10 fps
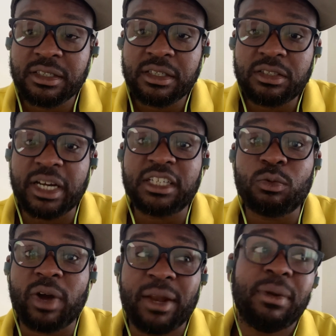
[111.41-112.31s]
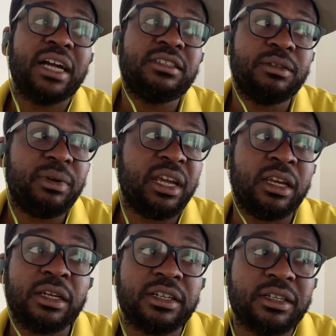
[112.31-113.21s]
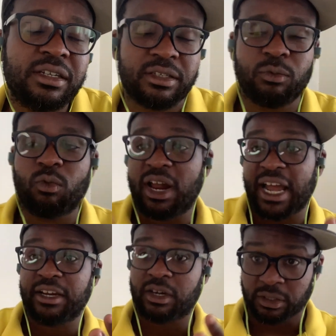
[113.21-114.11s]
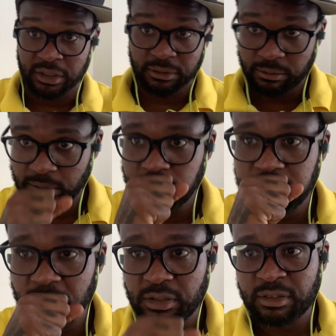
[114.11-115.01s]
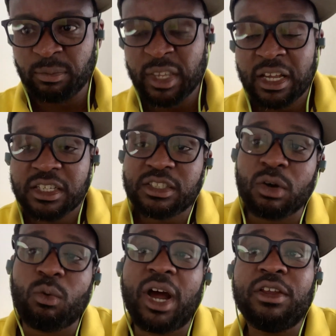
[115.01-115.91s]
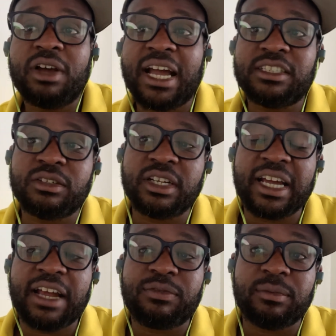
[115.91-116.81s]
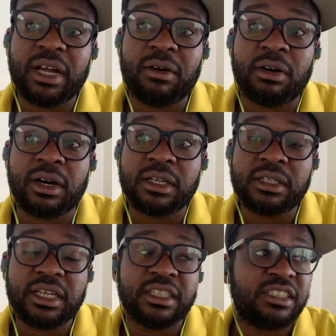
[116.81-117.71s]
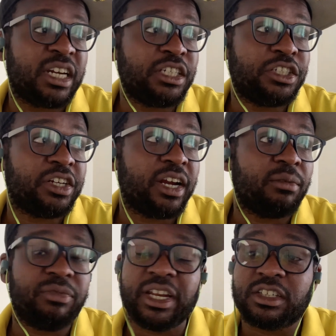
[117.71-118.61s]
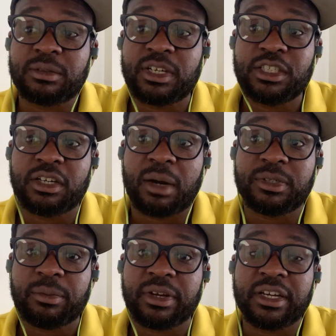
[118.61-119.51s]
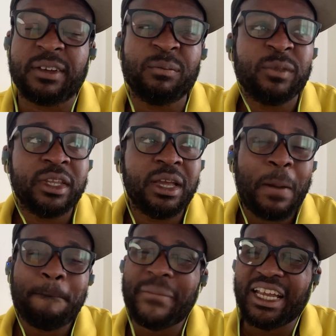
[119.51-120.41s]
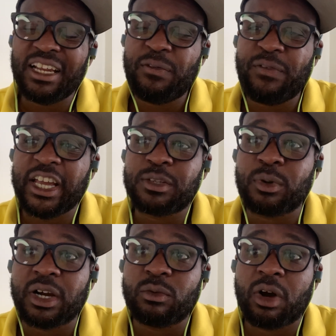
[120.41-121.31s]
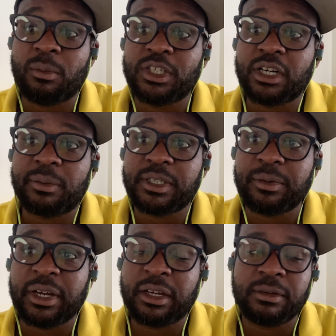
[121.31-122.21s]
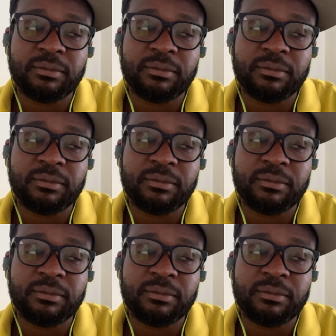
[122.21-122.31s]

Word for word: So I just went back to the beach. It's what I know. So what you guys are going to get from now on is just straight up videos about dropshipping, mainly Facebook and Walmart dropshipping.